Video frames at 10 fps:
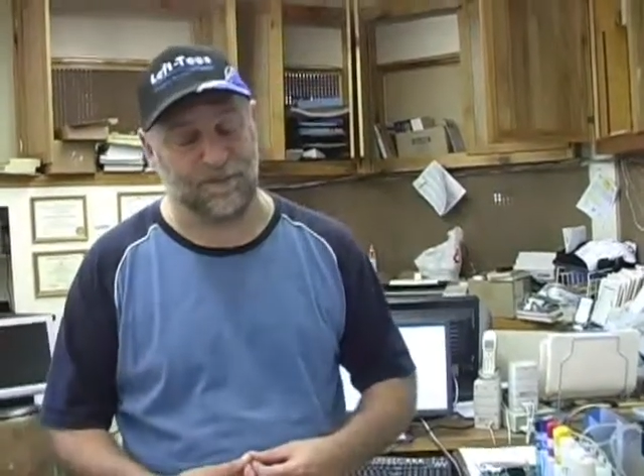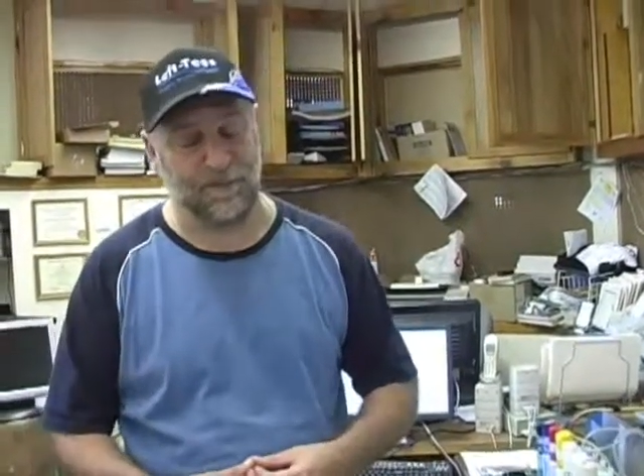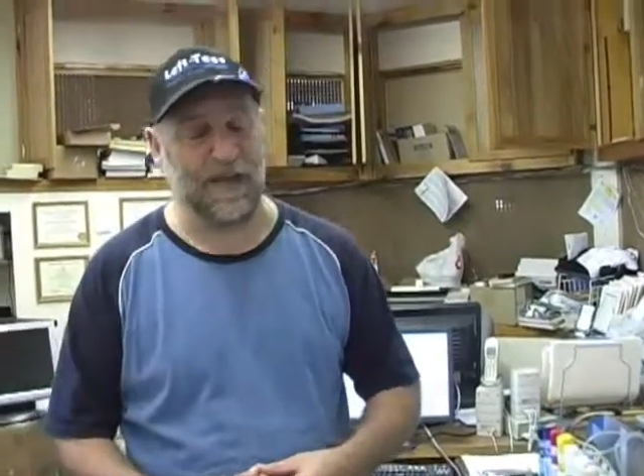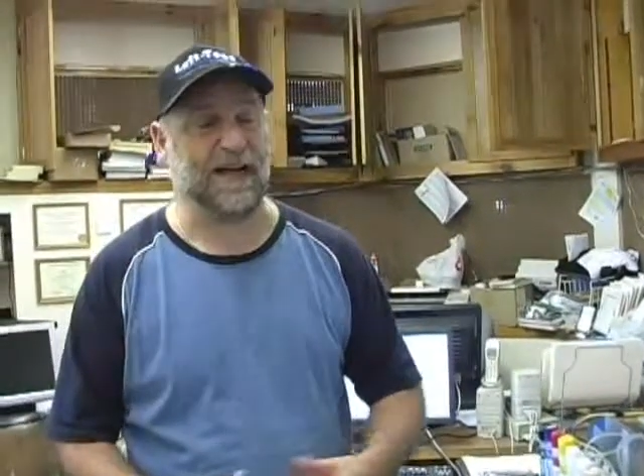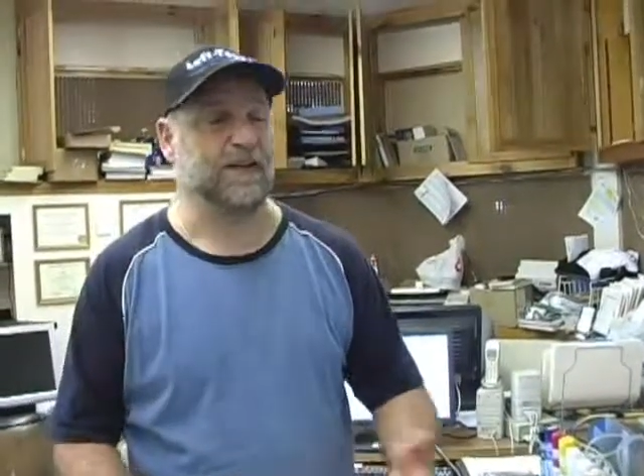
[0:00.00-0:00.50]

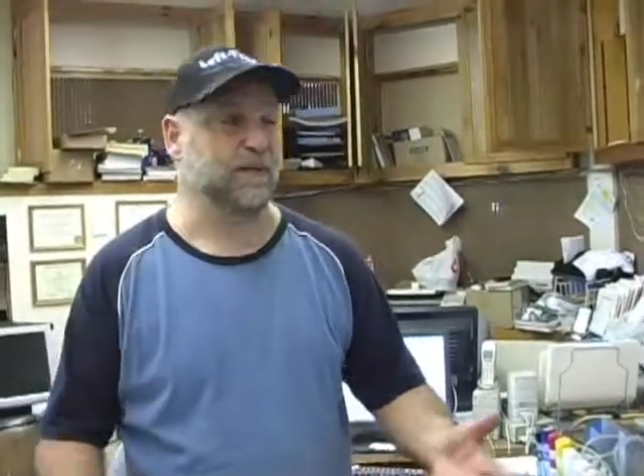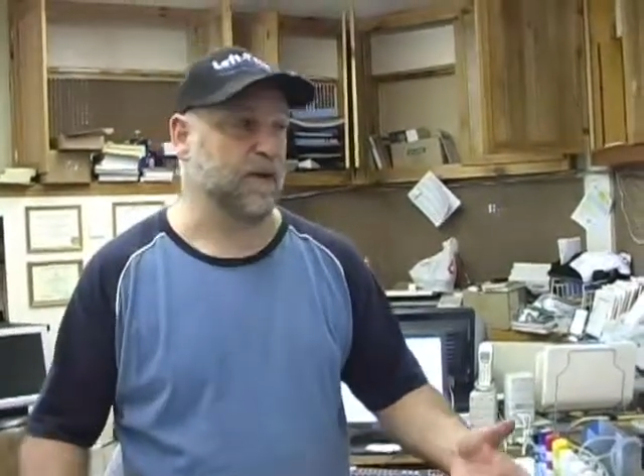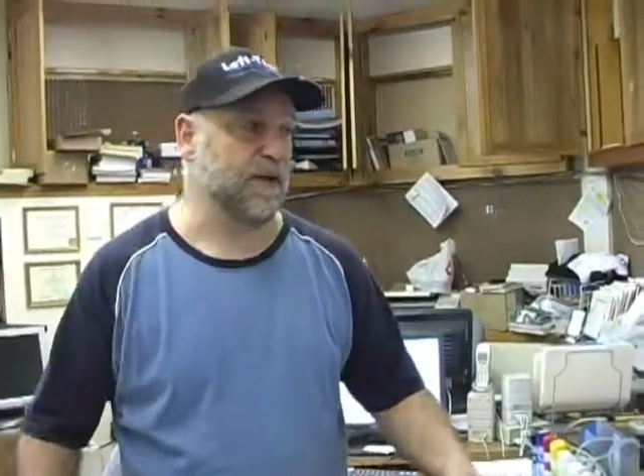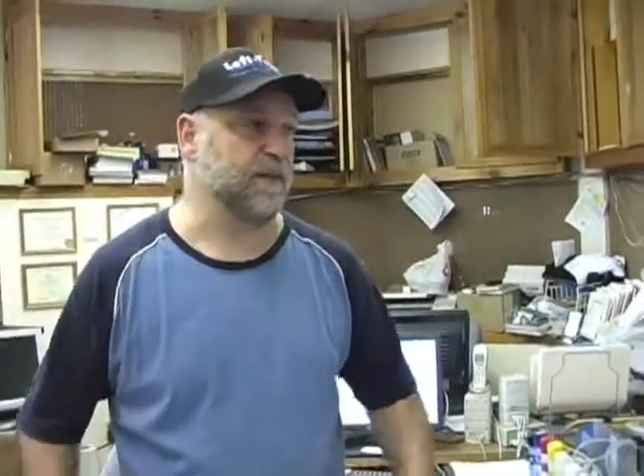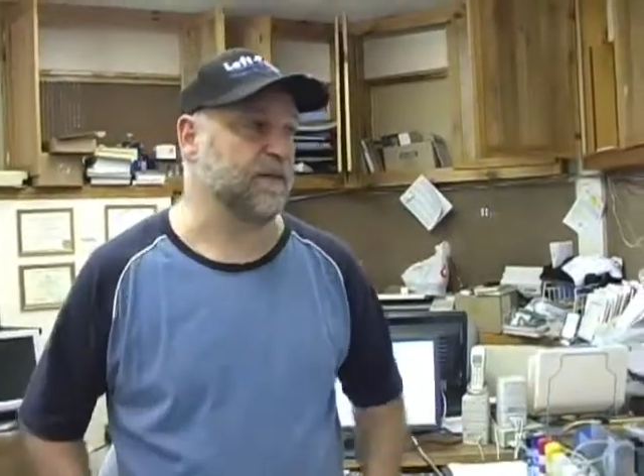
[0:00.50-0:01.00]
made to
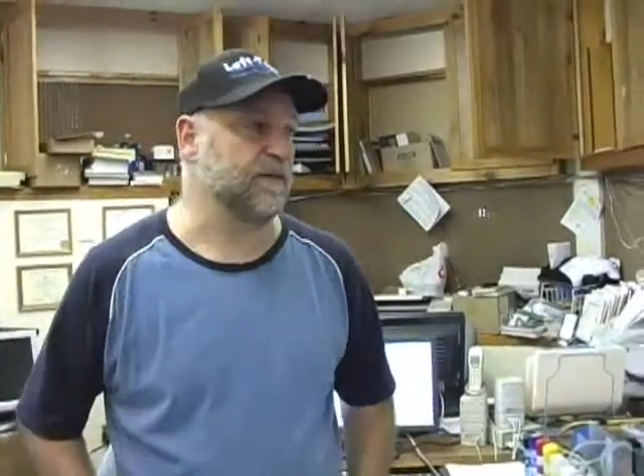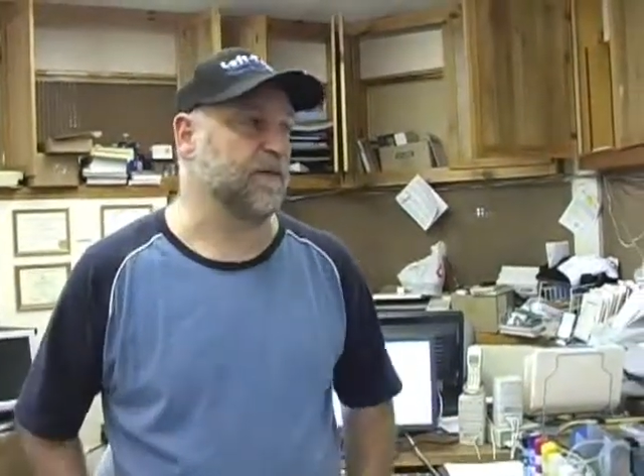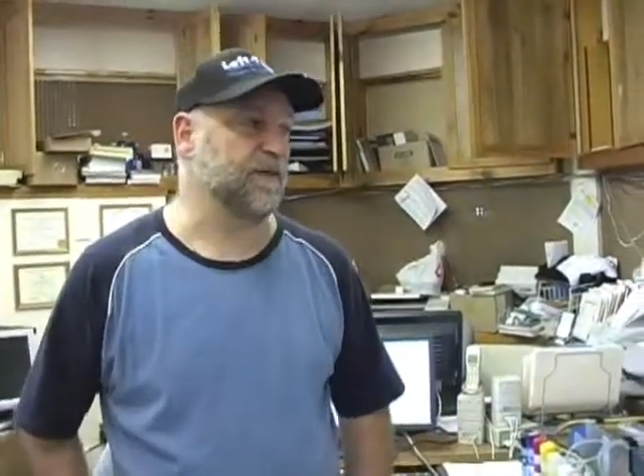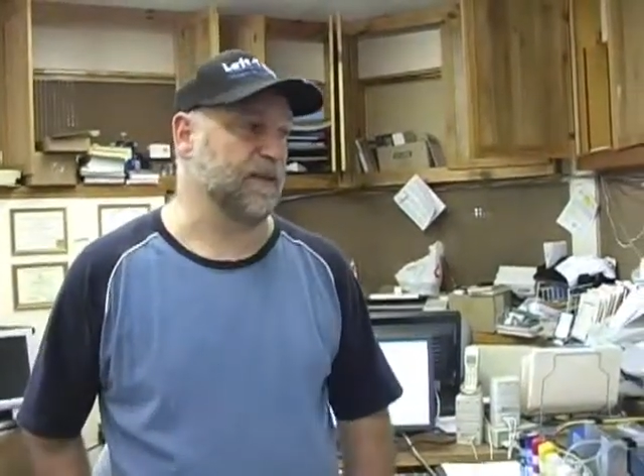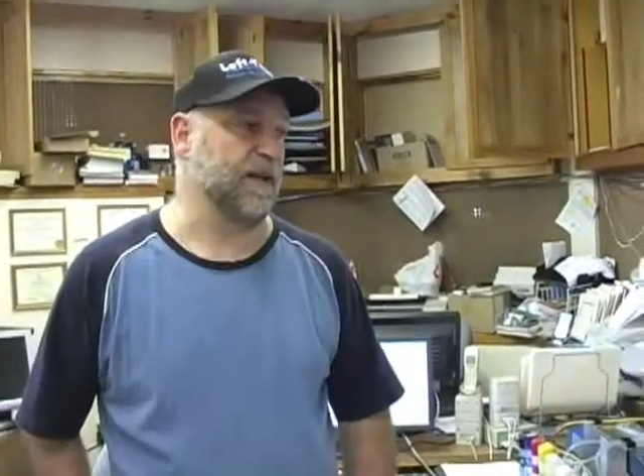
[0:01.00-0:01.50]
run
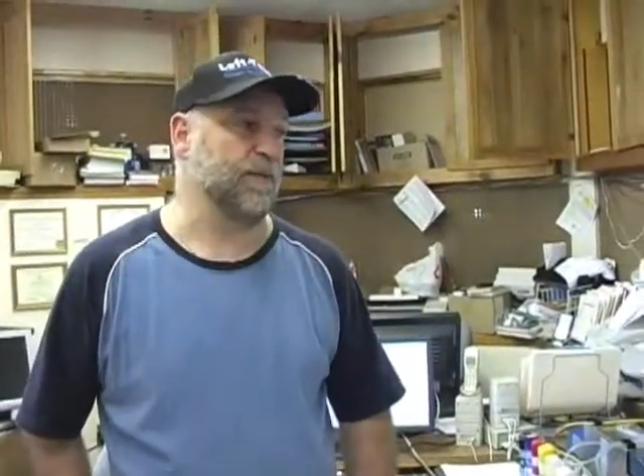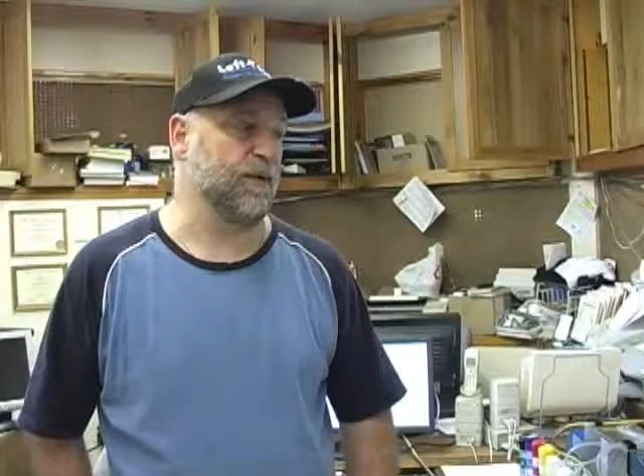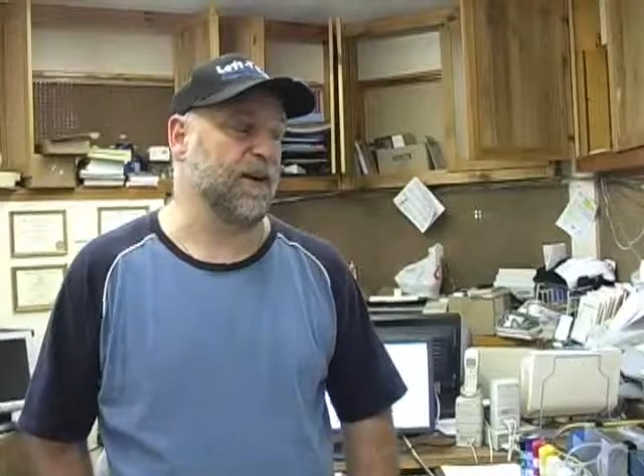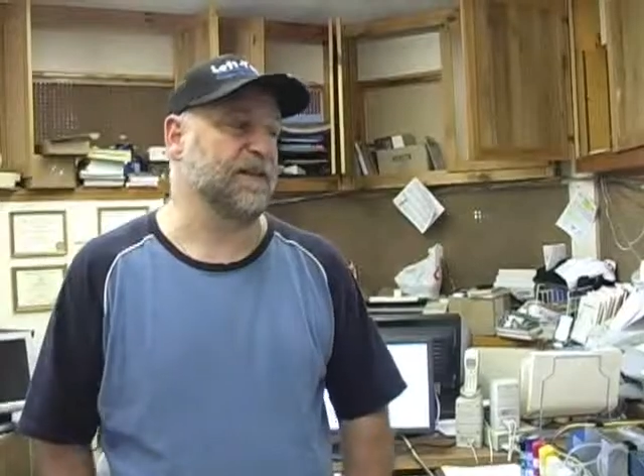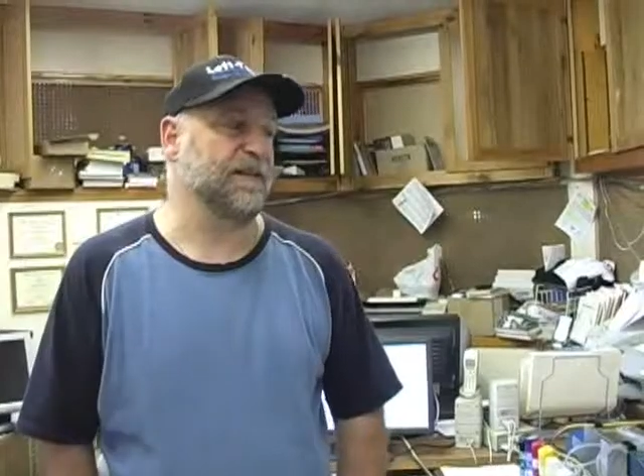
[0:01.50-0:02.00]
once you get it
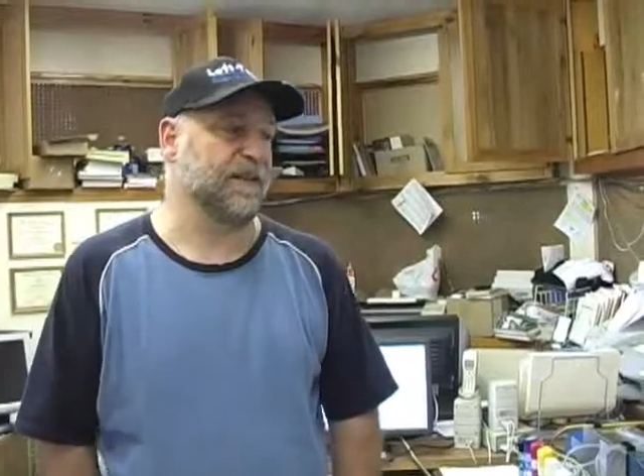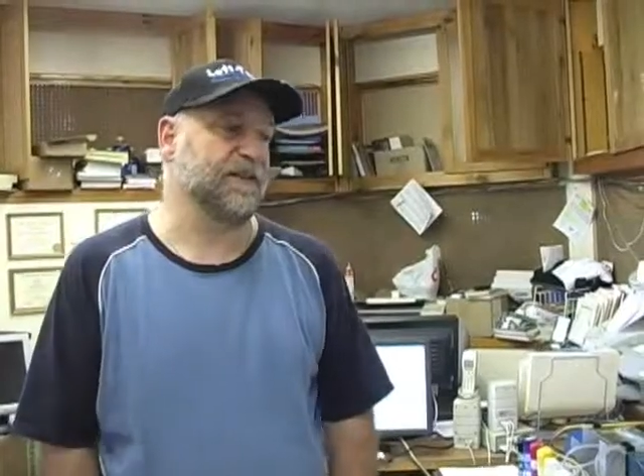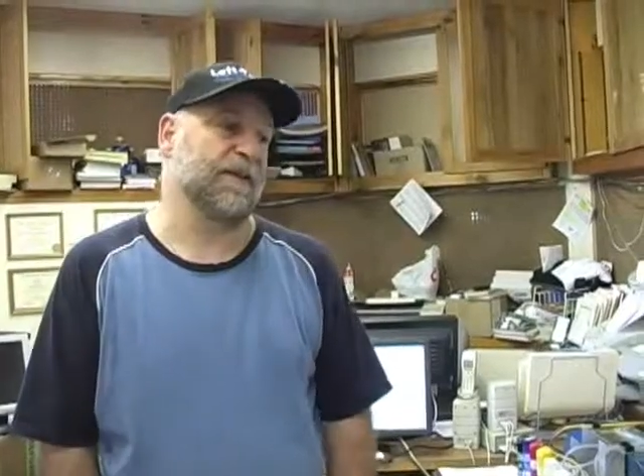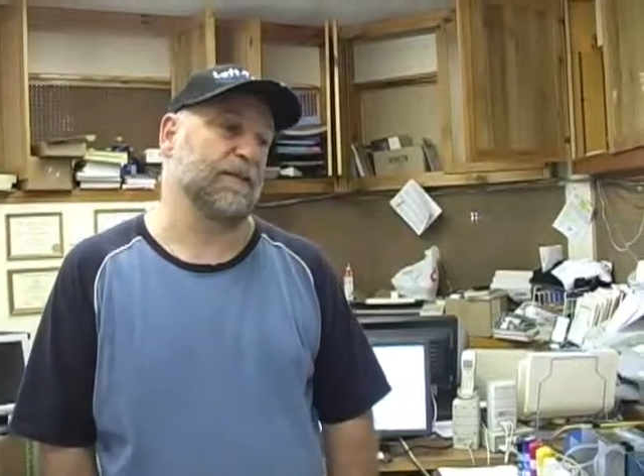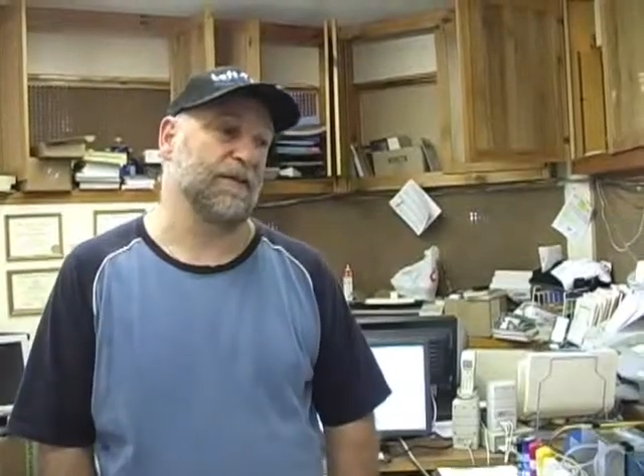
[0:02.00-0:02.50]
pressed. Like I
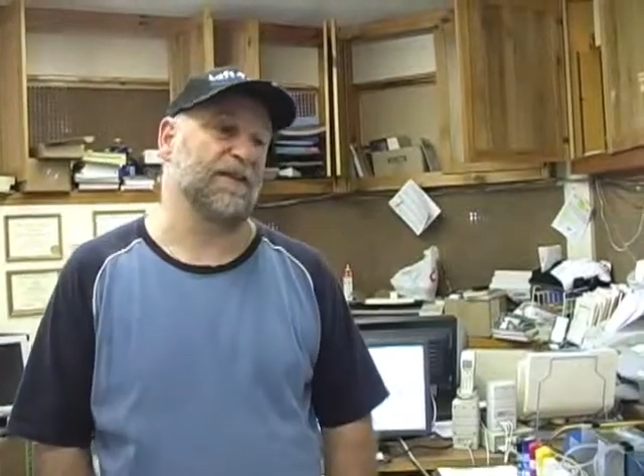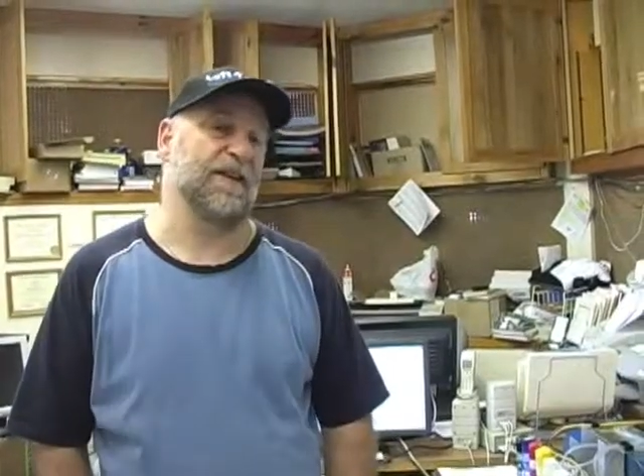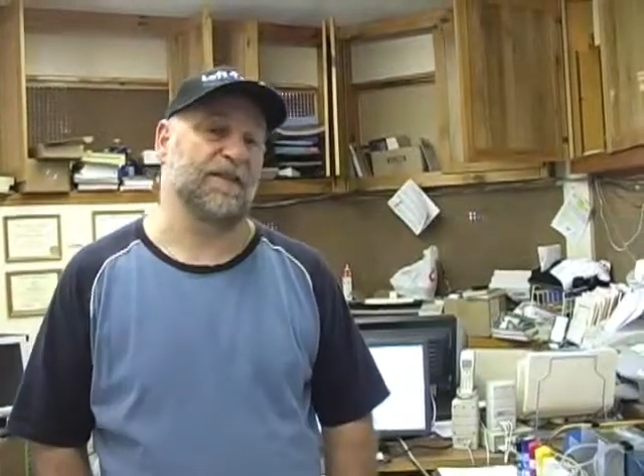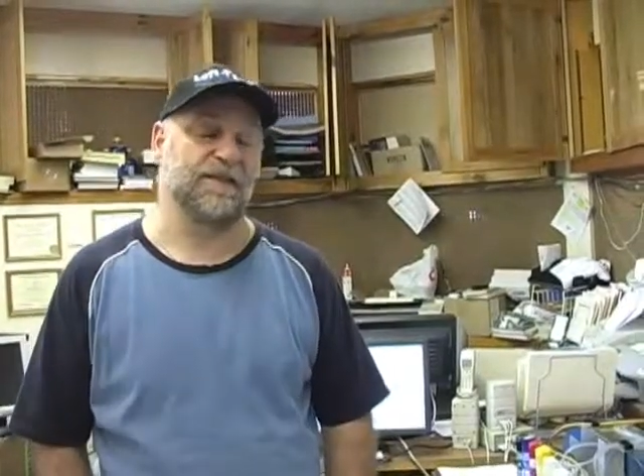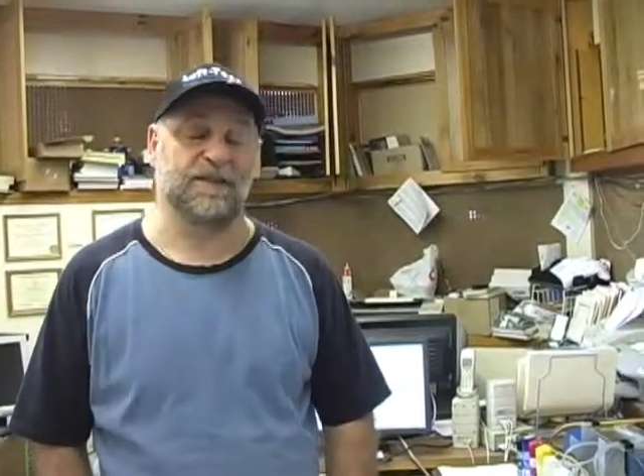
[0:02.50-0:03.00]
say, you run
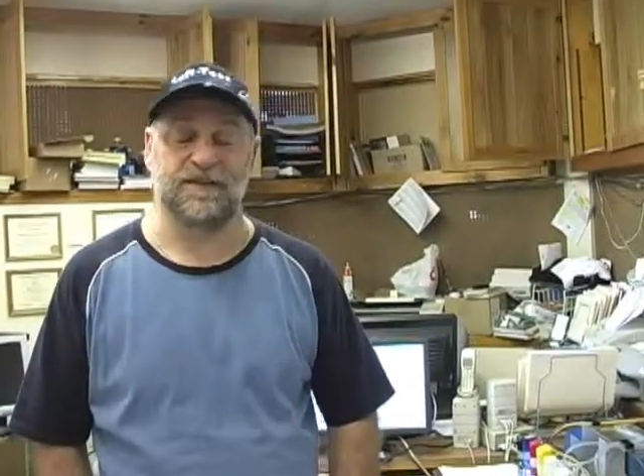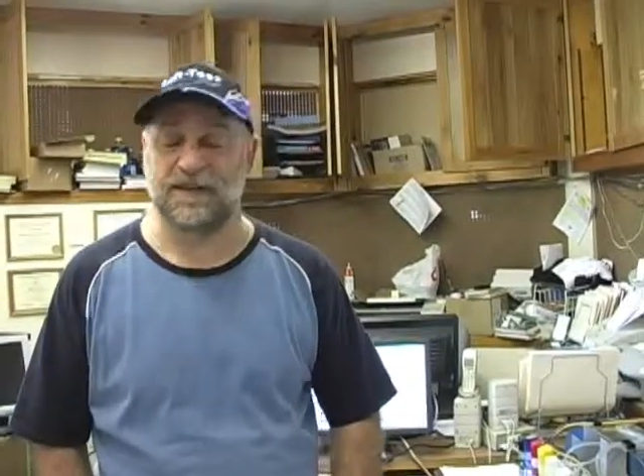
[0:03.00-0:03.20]
500 shirts.